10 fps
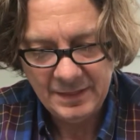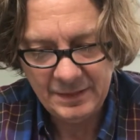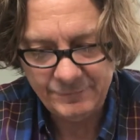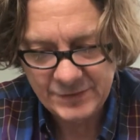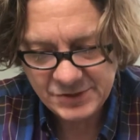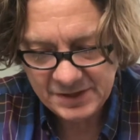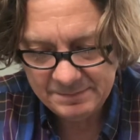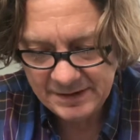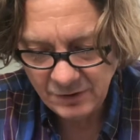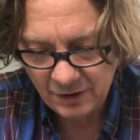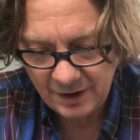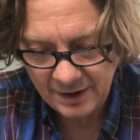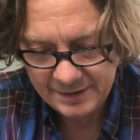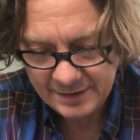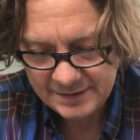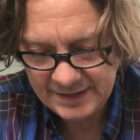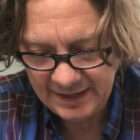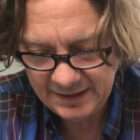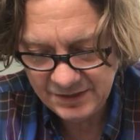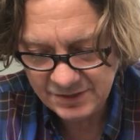The fish had been caught,
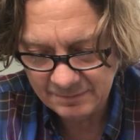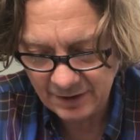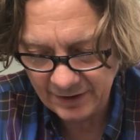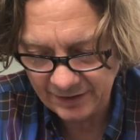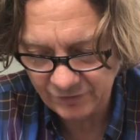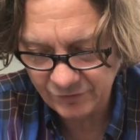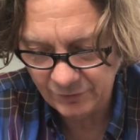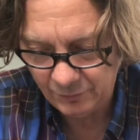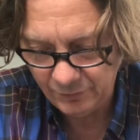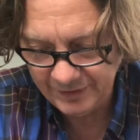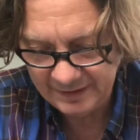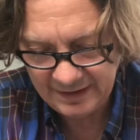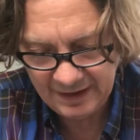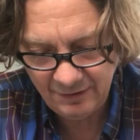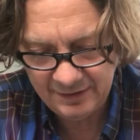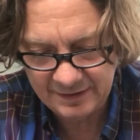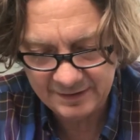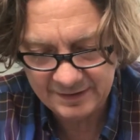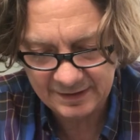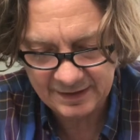taken to market, sold, and carried
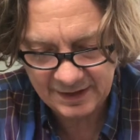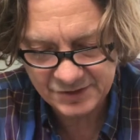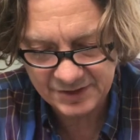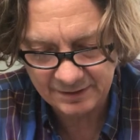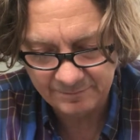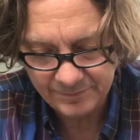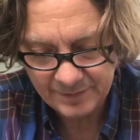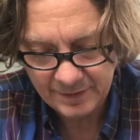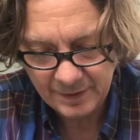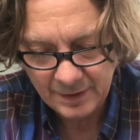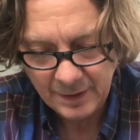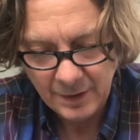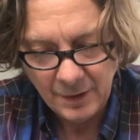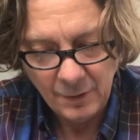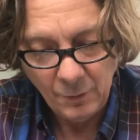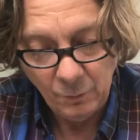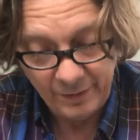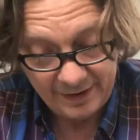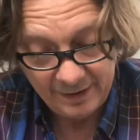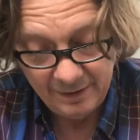into the kitchen,
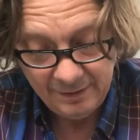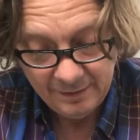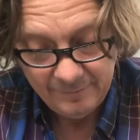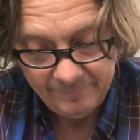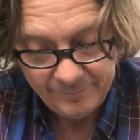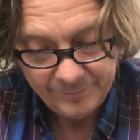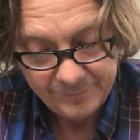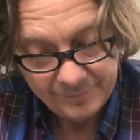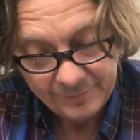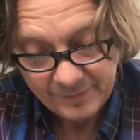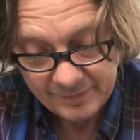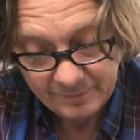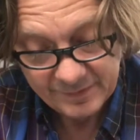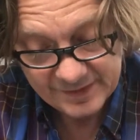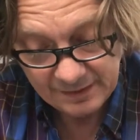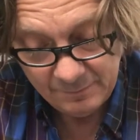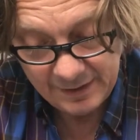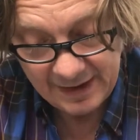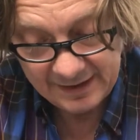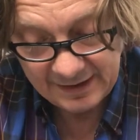where
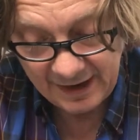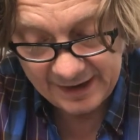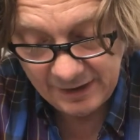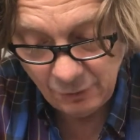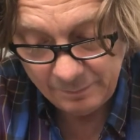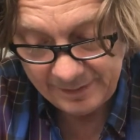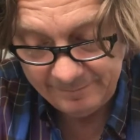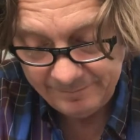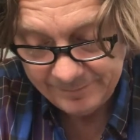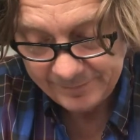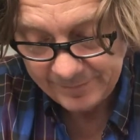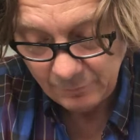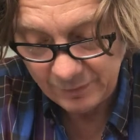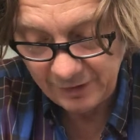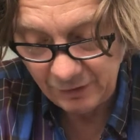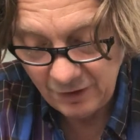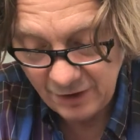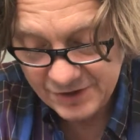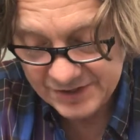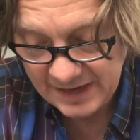someone had cut it open with a
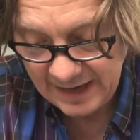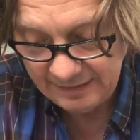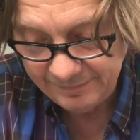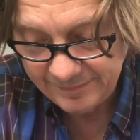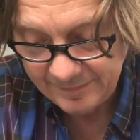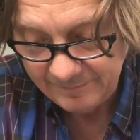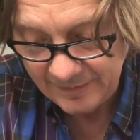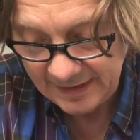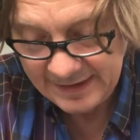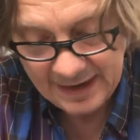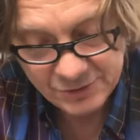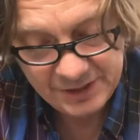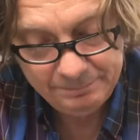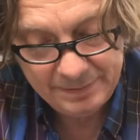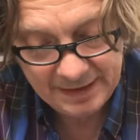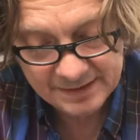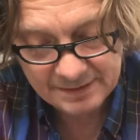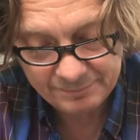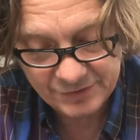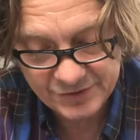large knife. And now she picked
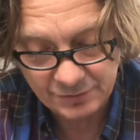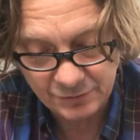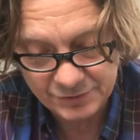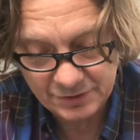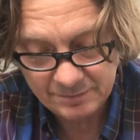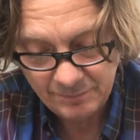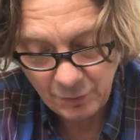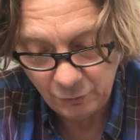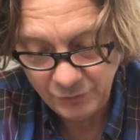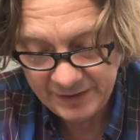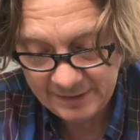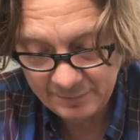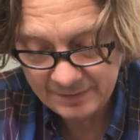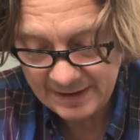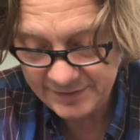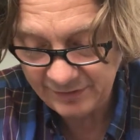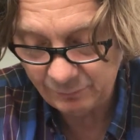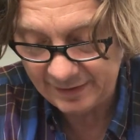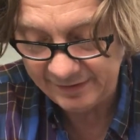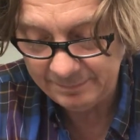up the soldier, holding him around
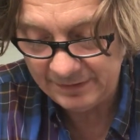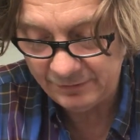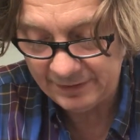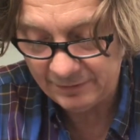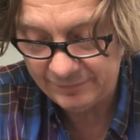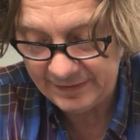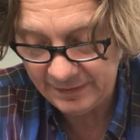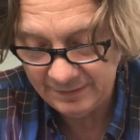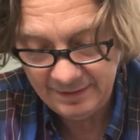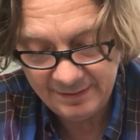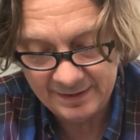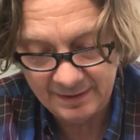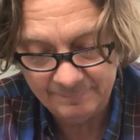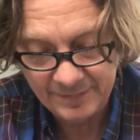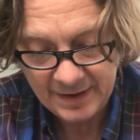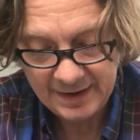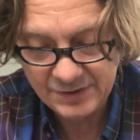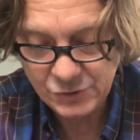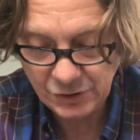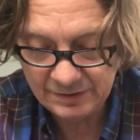his waist between her finger and thumb,
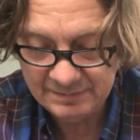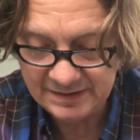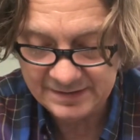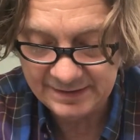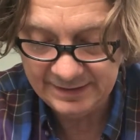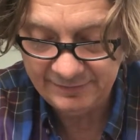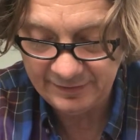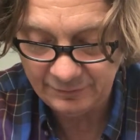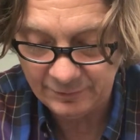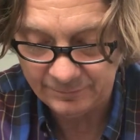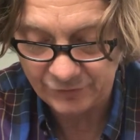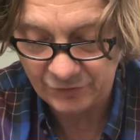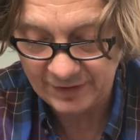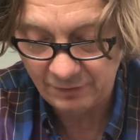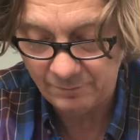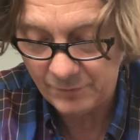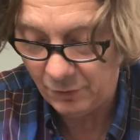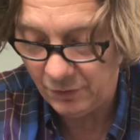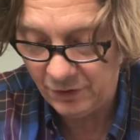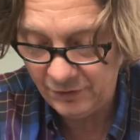and took him into the living room so that
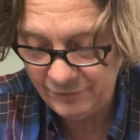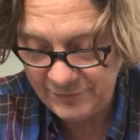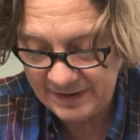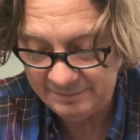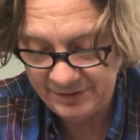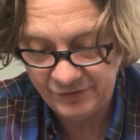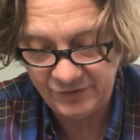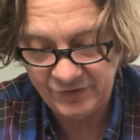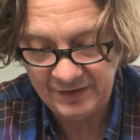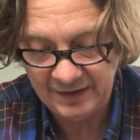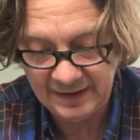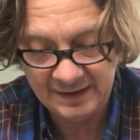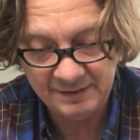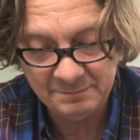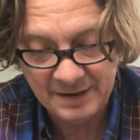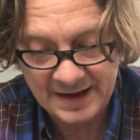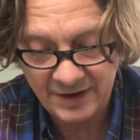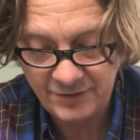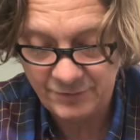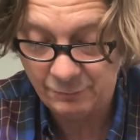all the family could see and
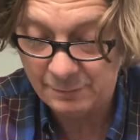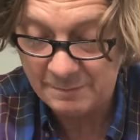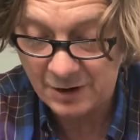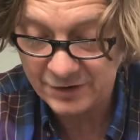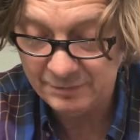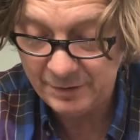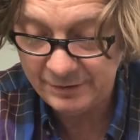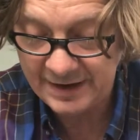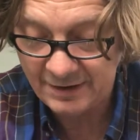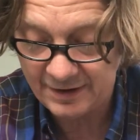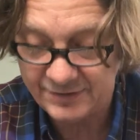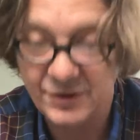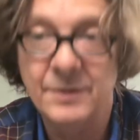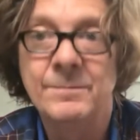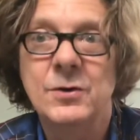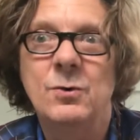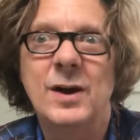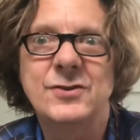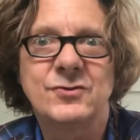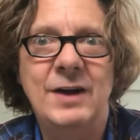admire the remarkable character who
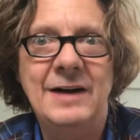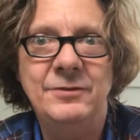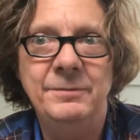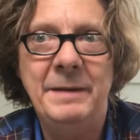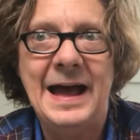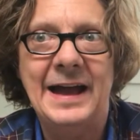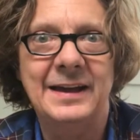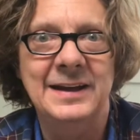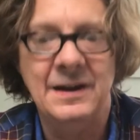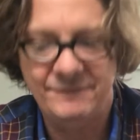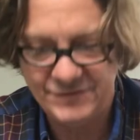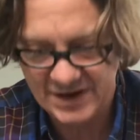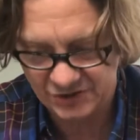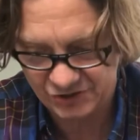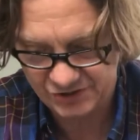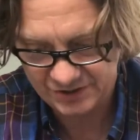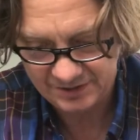had traveled back in a fish.